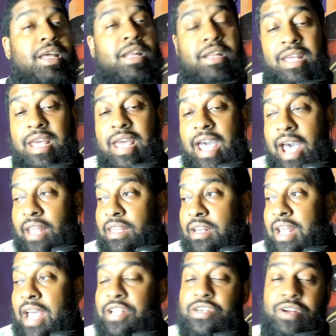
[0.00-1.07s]
Then after
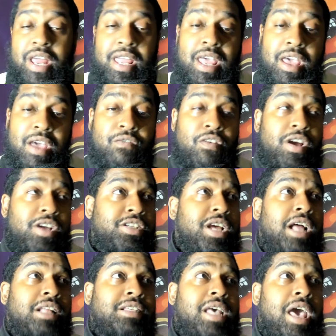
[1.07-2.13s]
next year, they can
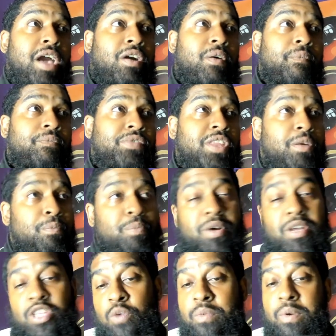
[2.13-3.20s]
franchise tag him.
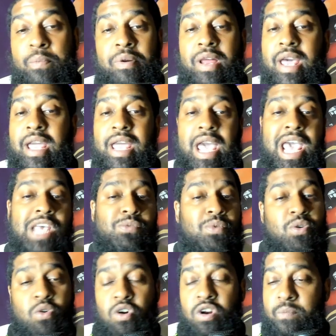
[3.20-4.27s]
But you be playing games
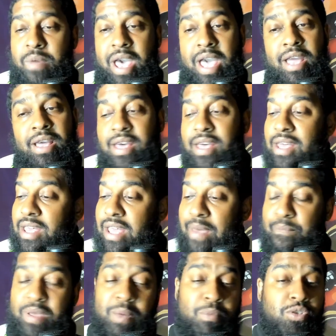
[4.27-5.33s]
with quarterback
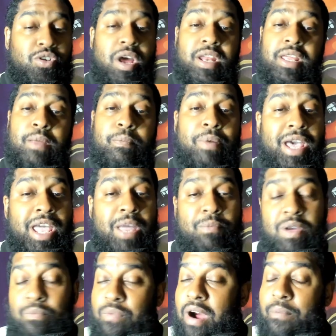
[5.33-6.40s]
and people trying to get paid,
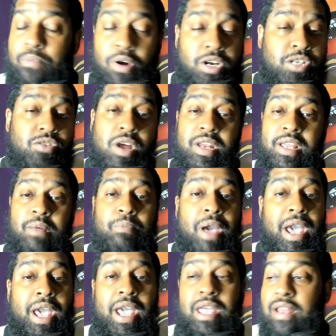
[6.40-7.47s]
man. Brock Purdy trying to get
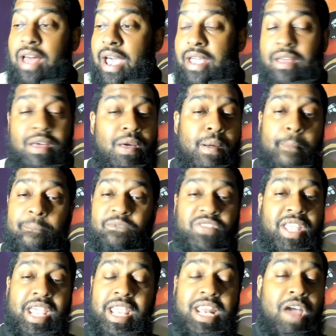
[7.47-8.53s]
paid. Like,
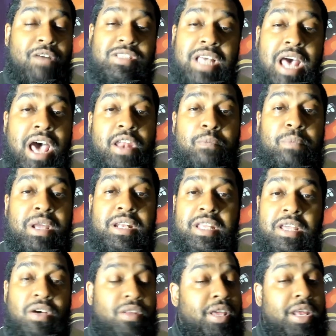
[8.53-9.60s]
he never signed a big
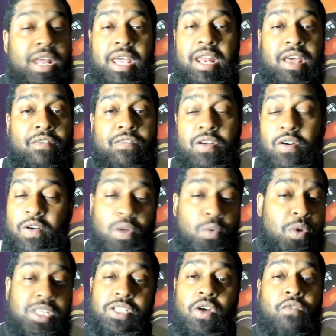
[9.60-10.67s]
deal in the NFL. He
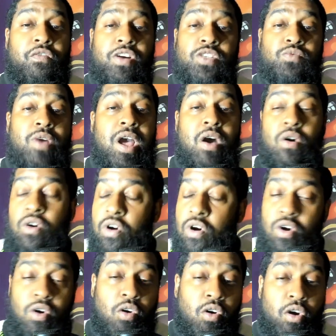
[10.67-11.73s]
wasn't no first round
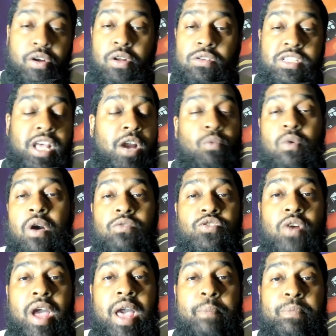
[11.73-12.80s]
or no second round
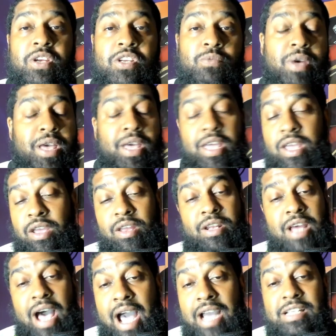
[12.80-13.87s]
draft picks, man.
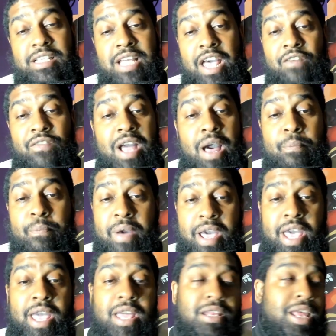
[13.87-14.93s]
The highest he ever got
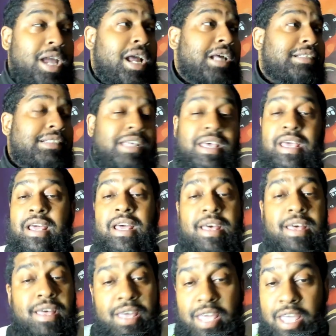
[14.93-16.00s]
paid, like I said,
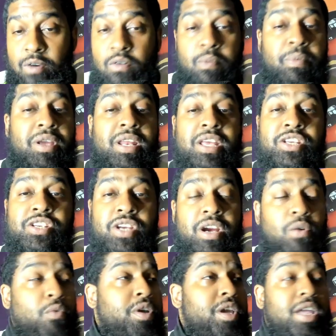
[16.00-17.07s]
it would be this
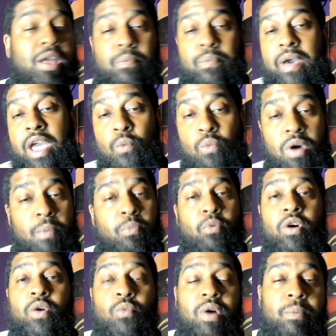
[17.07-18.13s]
year when he get paid
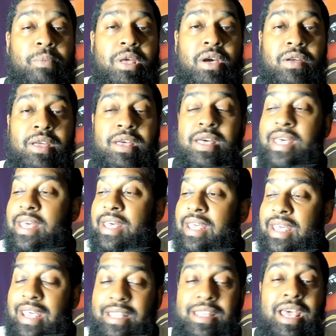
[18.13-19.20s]
$1.1 million.
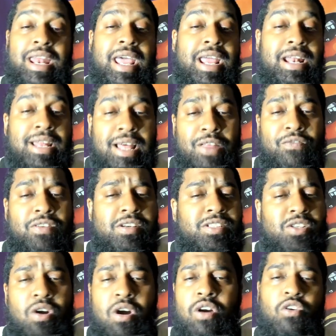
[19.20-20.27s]
And that ain't nothing for a
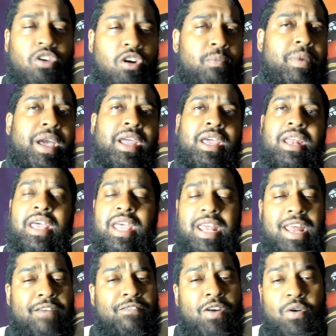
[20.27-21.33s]
starting quarterback in the
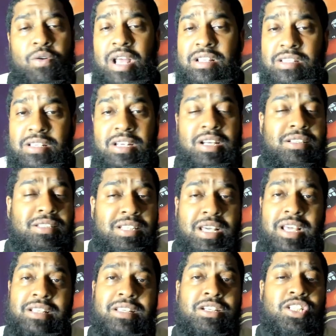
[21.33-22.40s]
NFL that took a
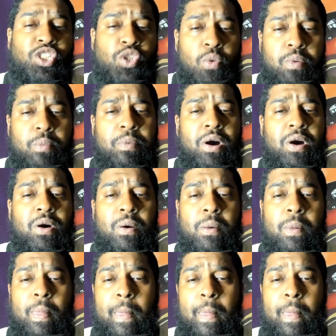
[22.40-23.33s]
team to the Super Bowl.